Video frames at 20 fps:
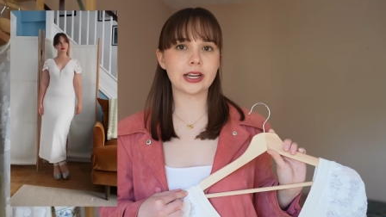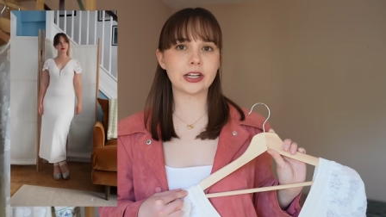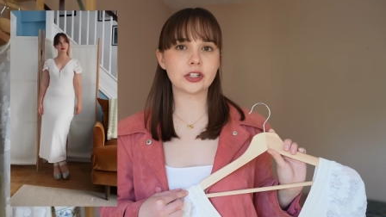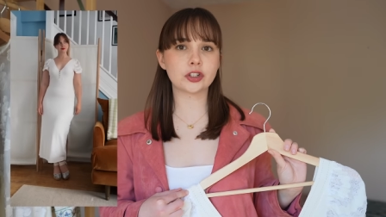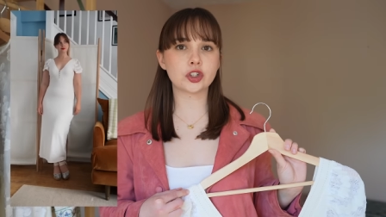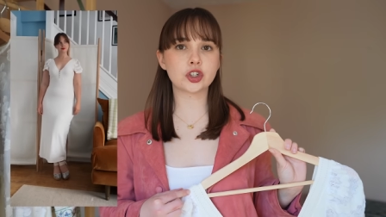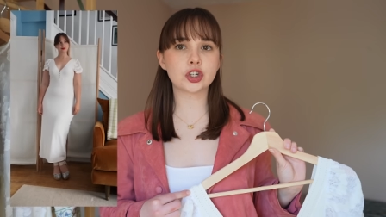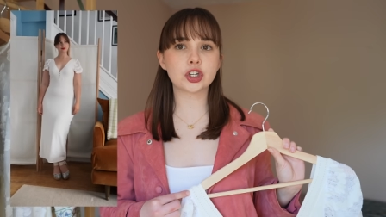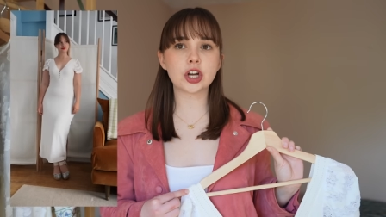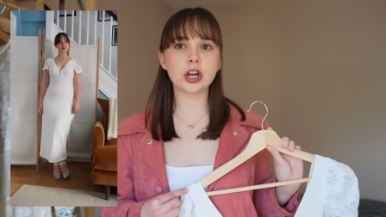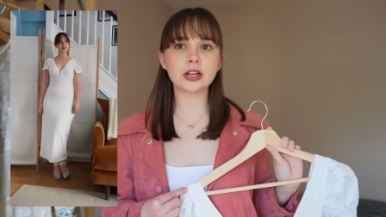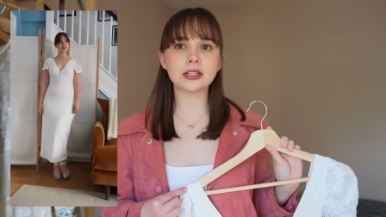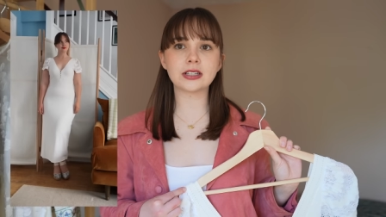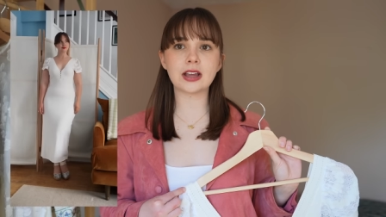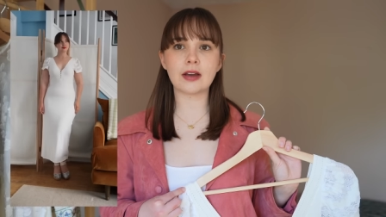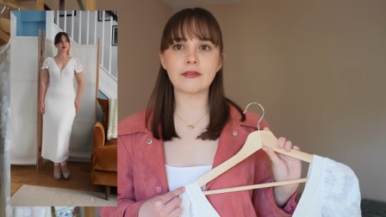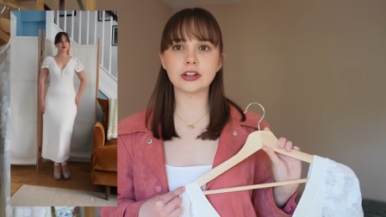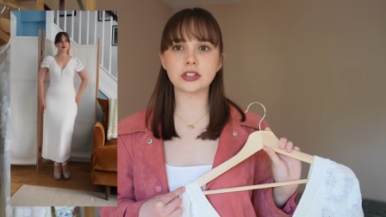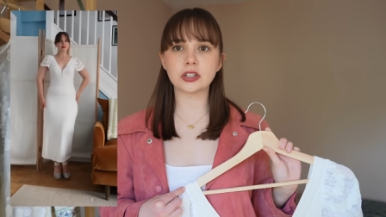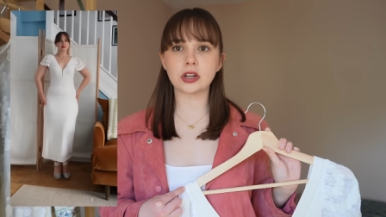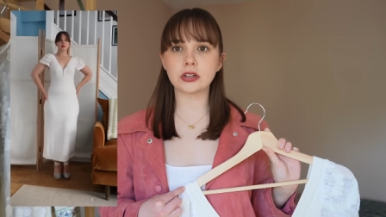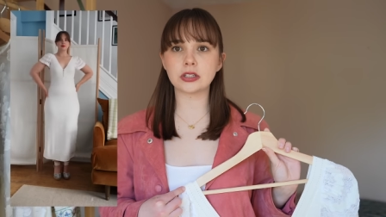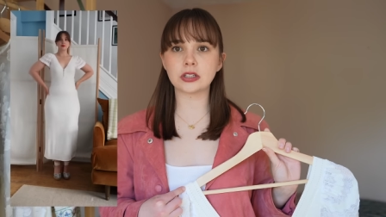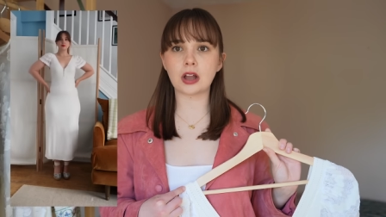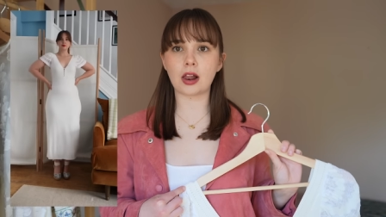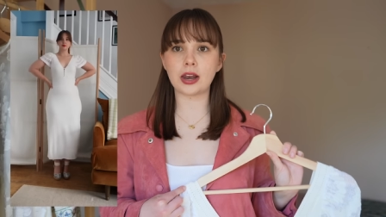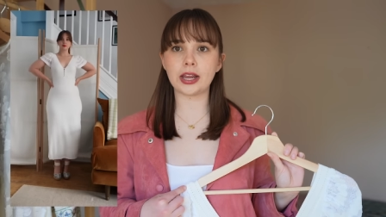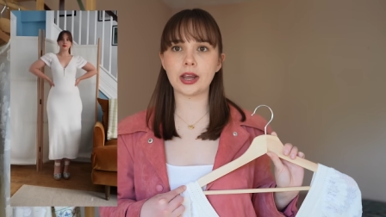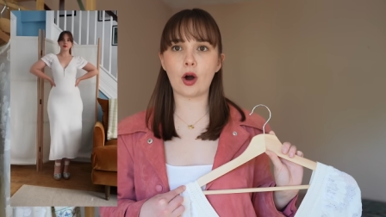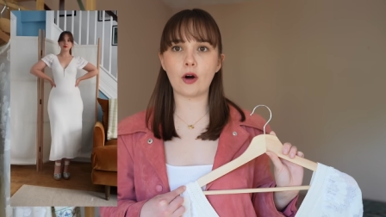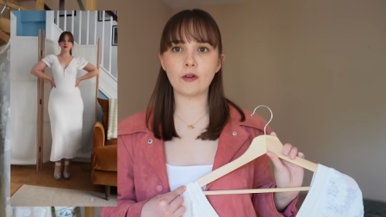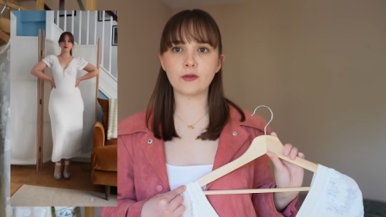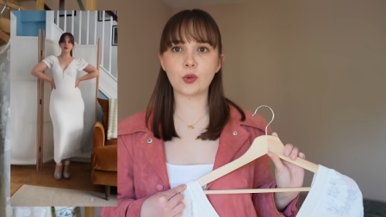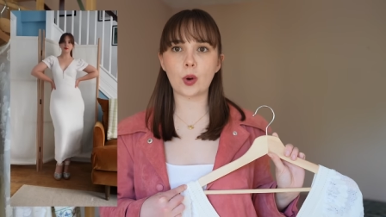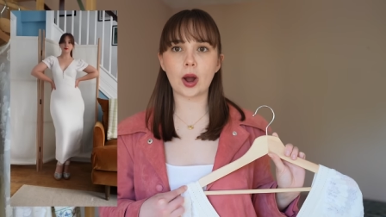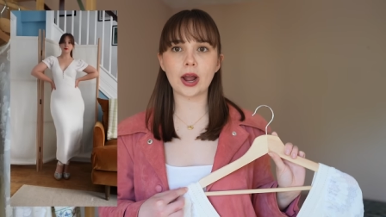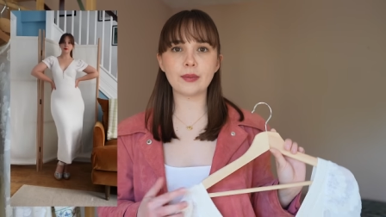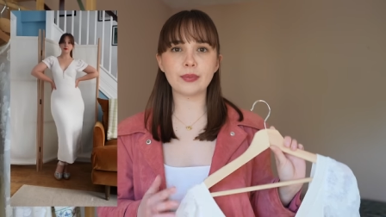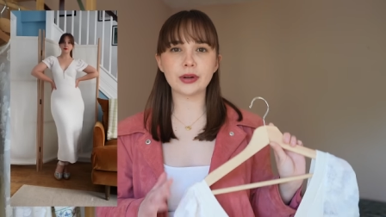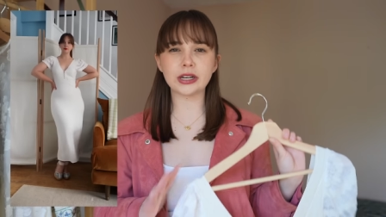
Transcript: It's just ever so slightly off-white,